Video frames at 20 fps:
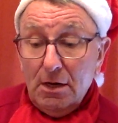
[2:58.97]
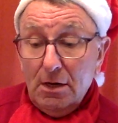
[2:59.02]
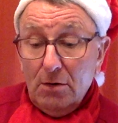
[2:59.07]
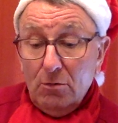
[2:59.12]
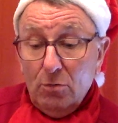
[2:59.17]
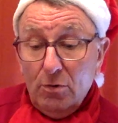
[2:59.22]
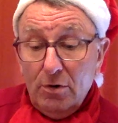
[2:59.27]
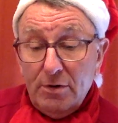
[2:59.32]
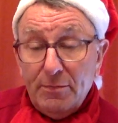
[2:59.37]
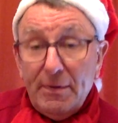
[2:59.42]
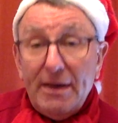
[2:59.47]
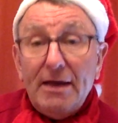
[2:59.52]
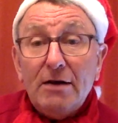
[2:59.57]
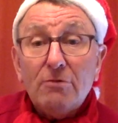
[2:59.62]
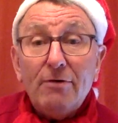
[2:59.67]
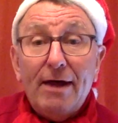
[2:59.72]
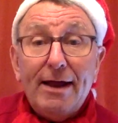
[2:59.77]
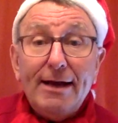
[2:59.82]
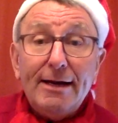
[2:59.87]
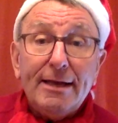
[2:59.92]
would be
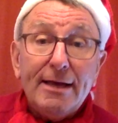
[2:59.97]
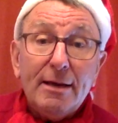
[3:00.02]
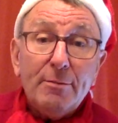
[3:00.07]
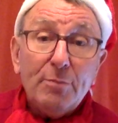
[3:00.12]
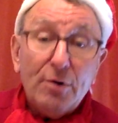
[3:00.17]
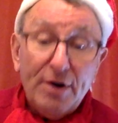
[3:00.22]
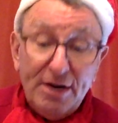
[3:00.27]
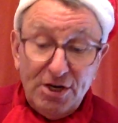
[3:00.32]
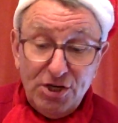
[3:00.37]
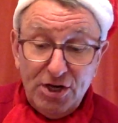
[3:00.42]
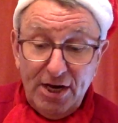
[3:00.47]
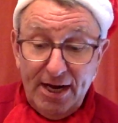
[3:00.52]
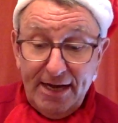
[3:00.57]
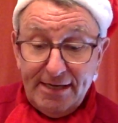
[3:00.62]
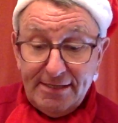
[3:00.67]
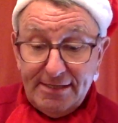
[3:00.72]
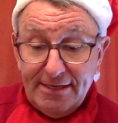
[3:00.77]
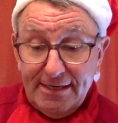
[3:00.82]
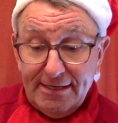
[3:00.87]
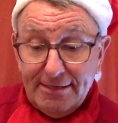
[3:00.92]
greatly
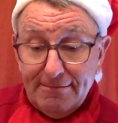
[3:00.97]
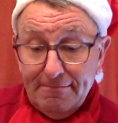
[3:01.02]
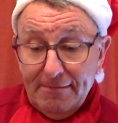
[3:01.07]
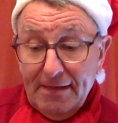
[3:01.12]
appreciated.